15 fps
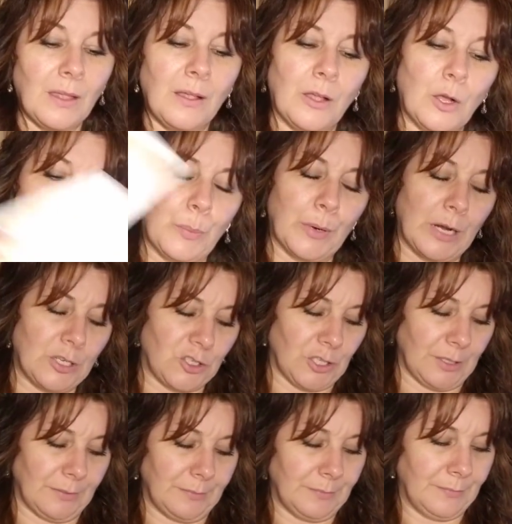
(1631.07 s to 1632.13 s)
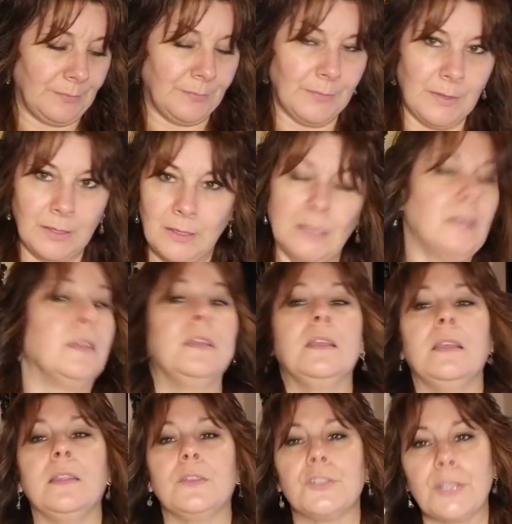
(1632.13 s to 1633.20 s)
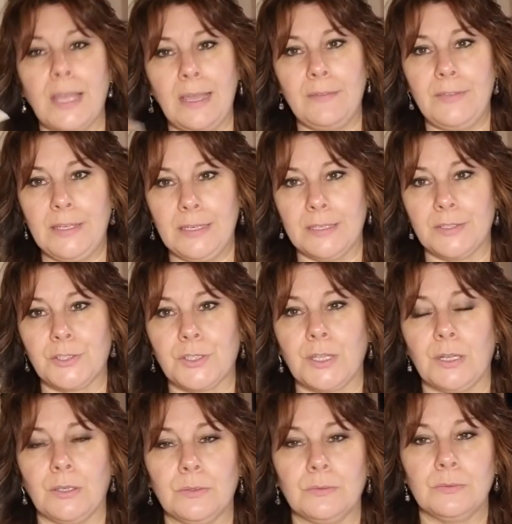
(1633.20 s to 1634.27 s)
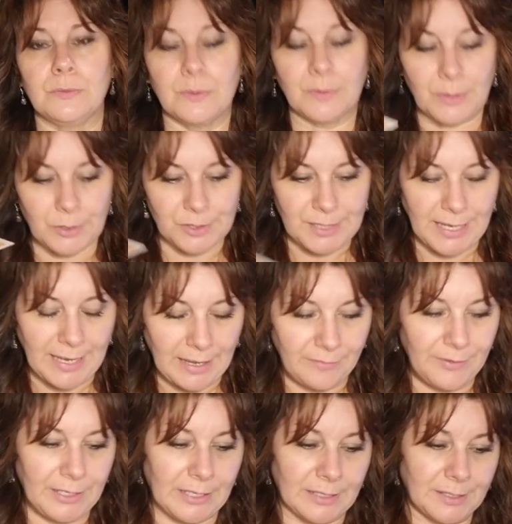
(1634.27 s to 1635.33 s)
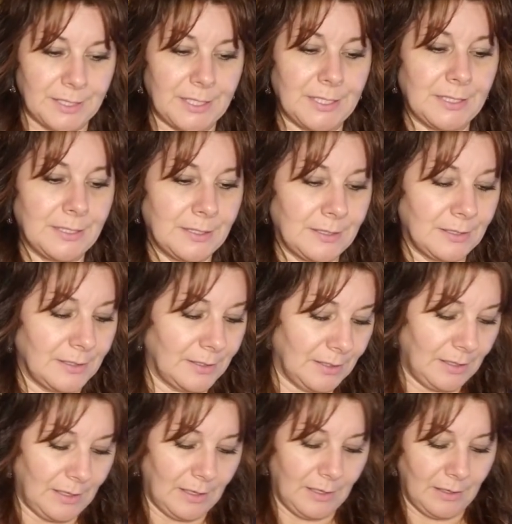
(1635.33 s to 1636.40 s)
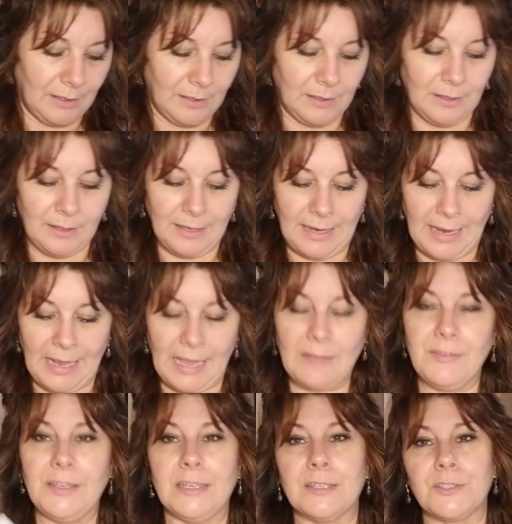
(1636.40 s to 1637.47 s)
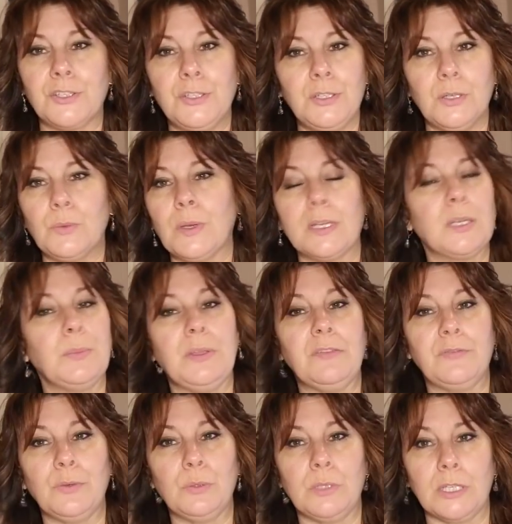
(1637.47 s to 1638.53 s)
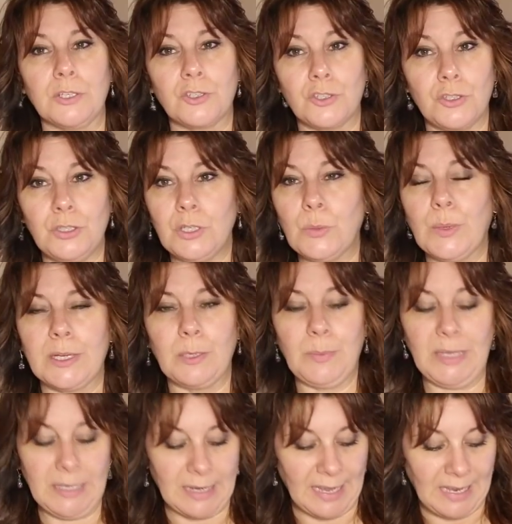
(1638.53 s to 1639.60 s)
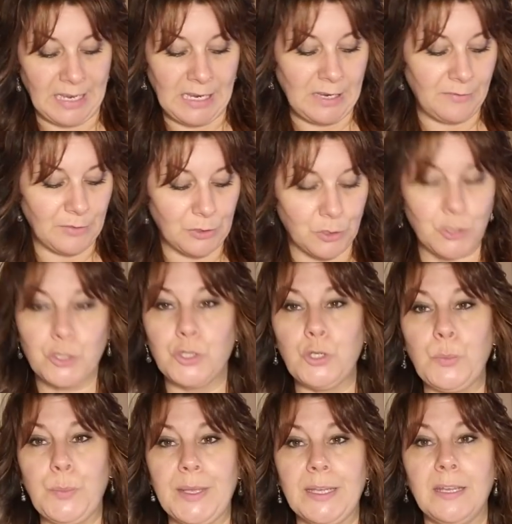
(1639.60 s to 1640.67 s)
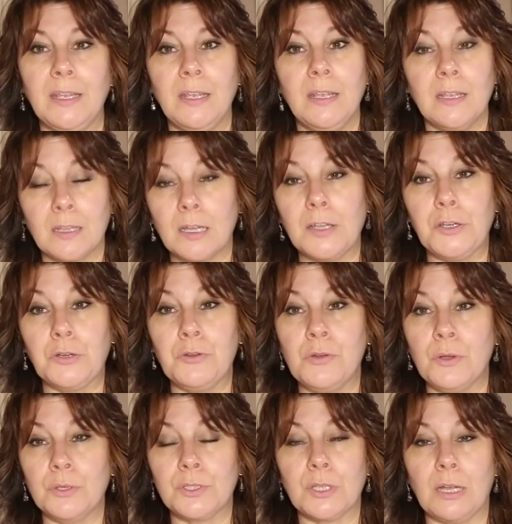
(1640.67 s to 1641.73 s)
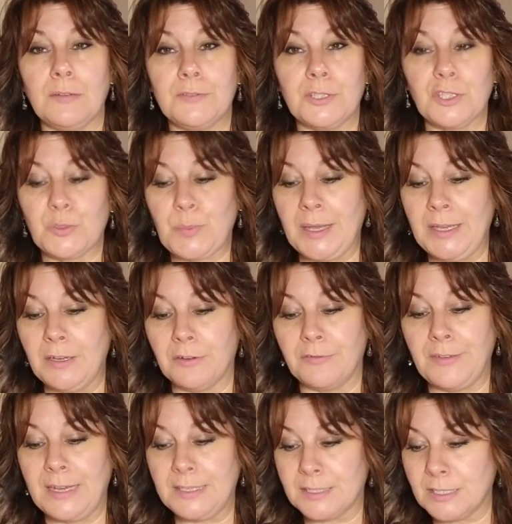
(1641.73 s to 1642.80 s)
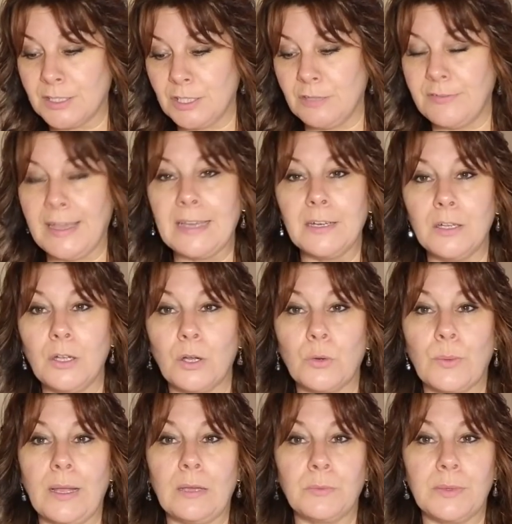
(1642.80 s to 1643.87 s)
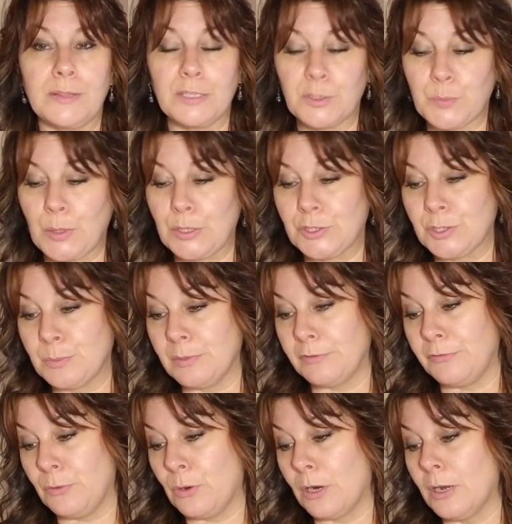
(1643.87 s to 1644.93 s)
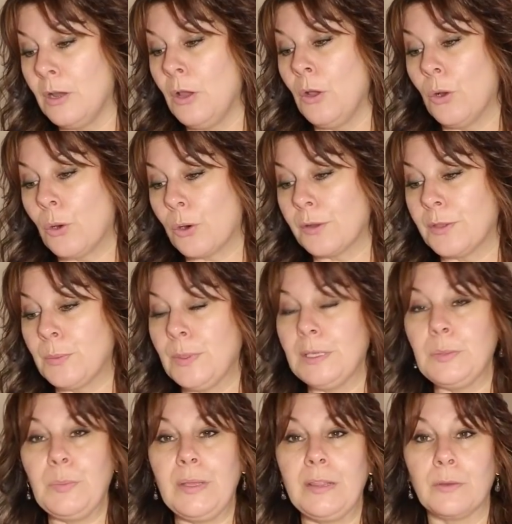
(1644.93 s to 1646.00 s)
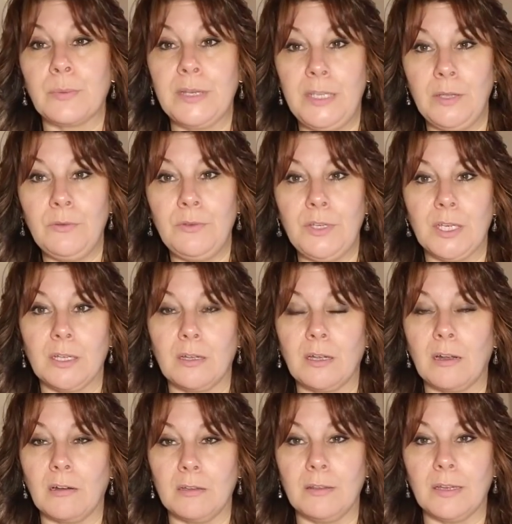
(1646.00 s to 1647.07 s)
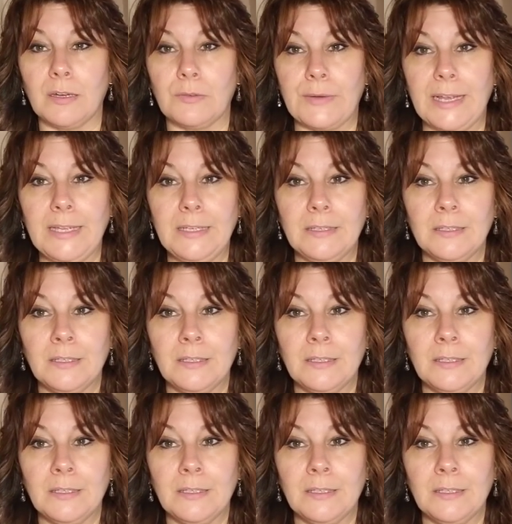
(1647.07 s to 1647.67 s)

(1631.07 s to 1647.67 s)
Oppression. There's heaviness, though. There's heaviness heaviness. You don't want to be foolish. You don't want to be naive, stupid, cut your nose off to spite your face because you've had a go round with this person before, or there wouldn't be the reunion card there, right?